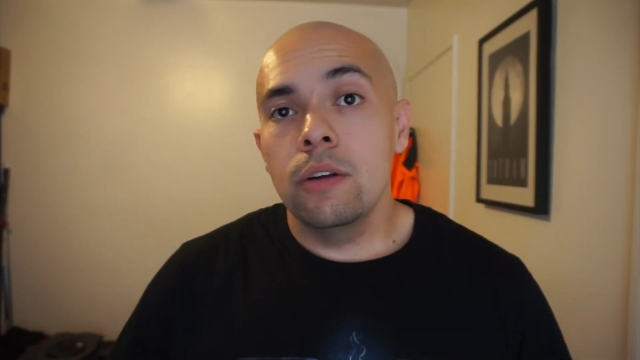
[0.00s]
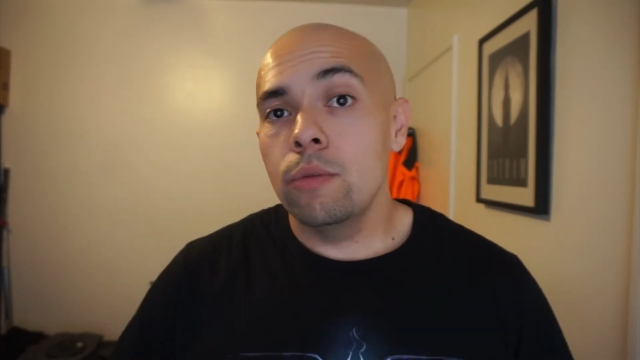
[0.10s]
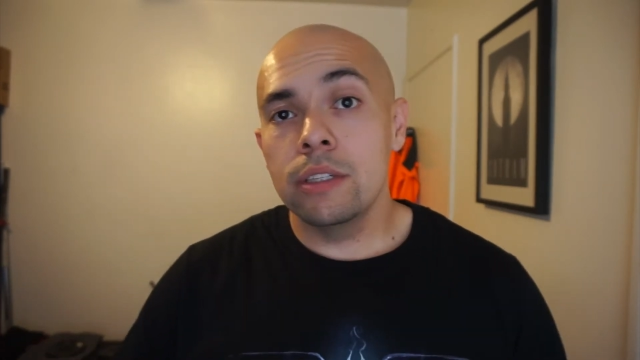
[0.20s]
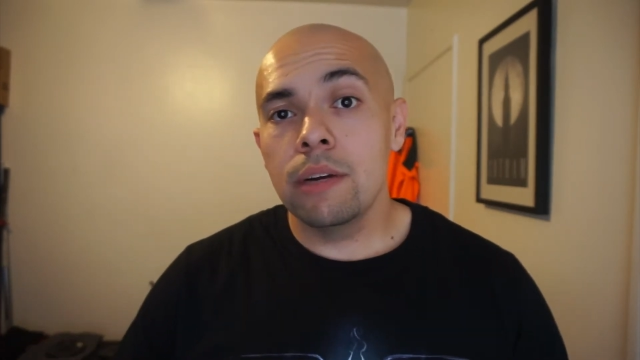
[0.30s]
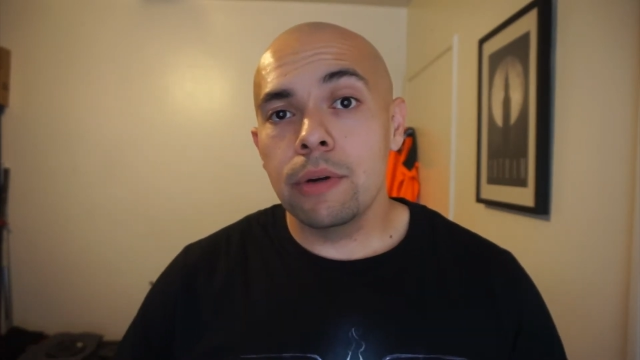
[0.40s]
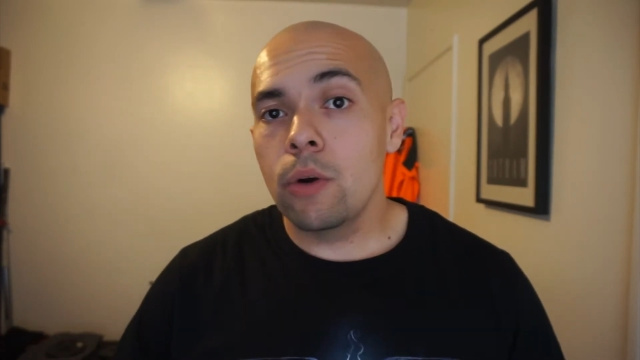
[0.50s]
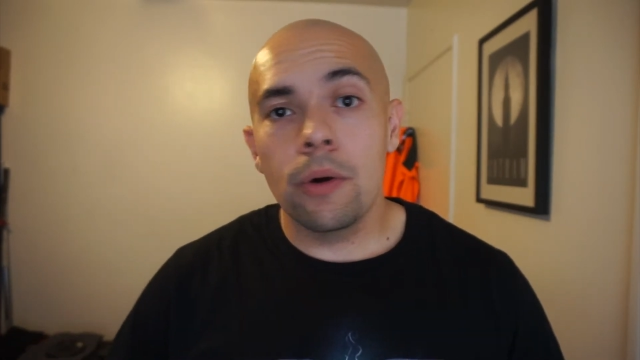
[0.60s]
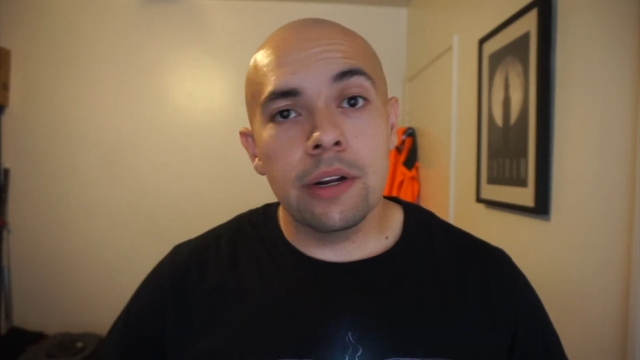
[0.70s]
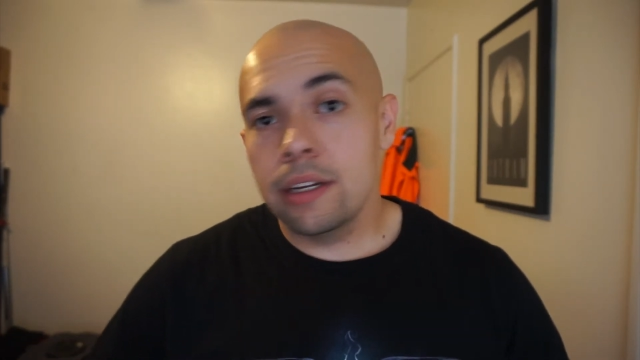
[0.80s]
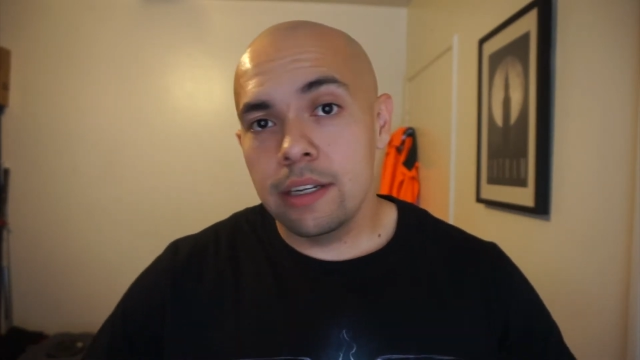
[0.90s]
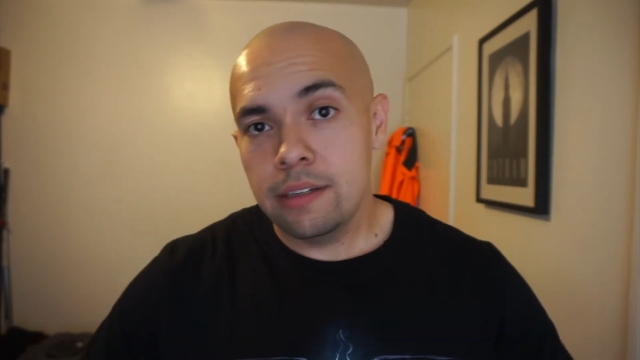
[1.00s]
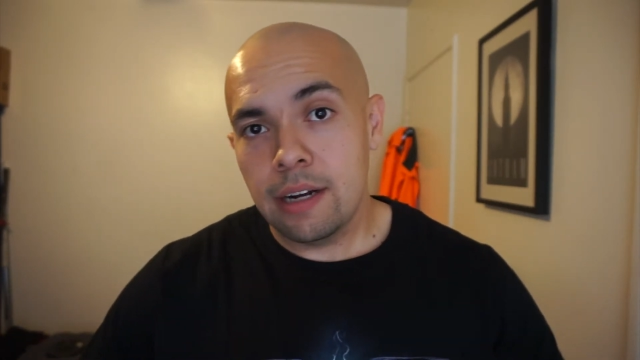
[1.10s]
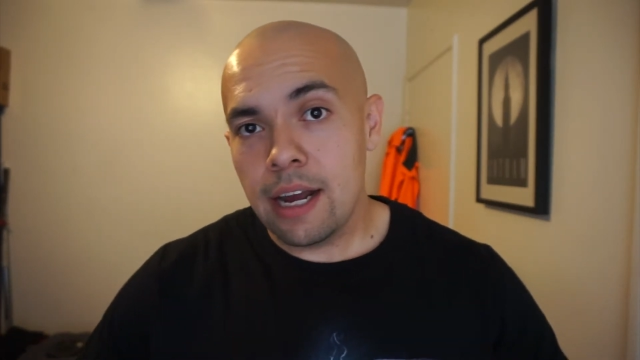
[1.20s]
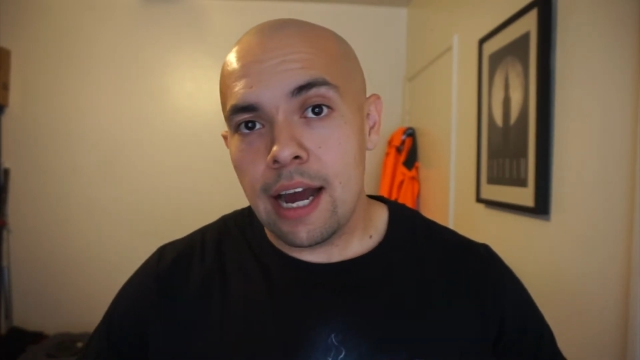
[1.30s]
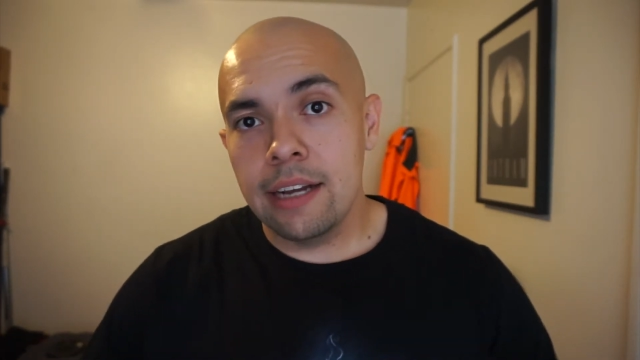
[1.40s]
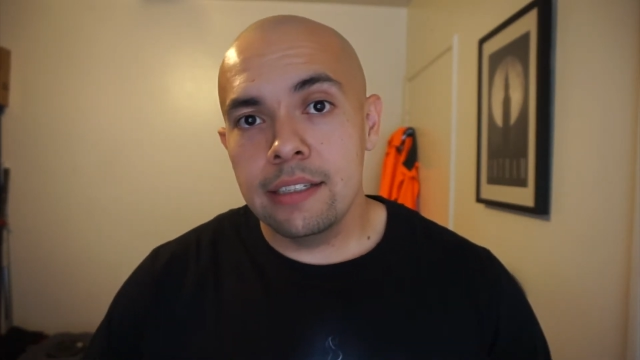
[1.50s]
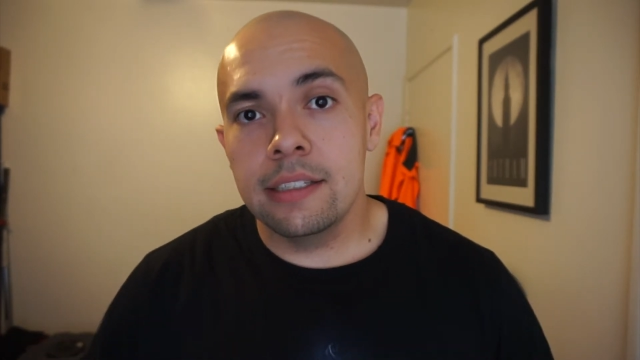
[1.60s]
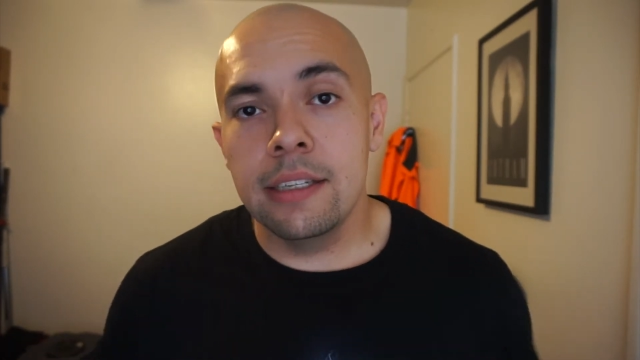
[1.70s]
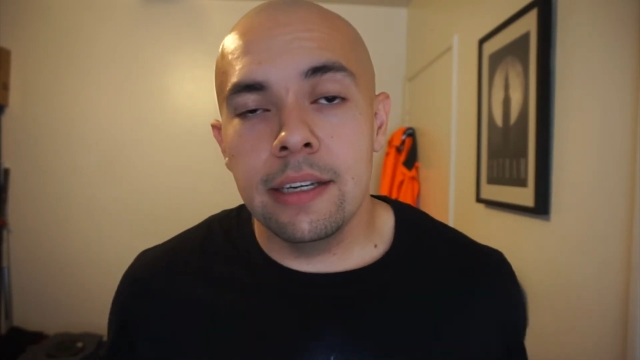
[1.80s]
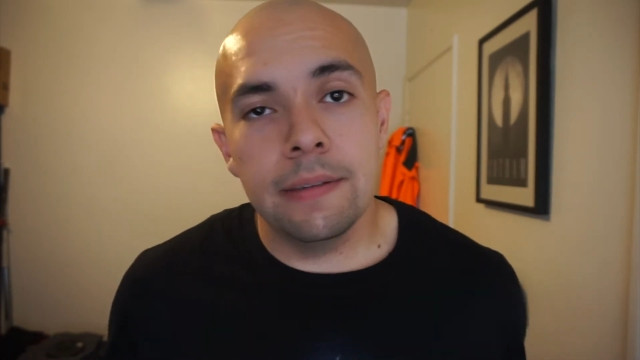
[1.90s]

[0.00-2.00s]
Once I recorded it, I didn't see it.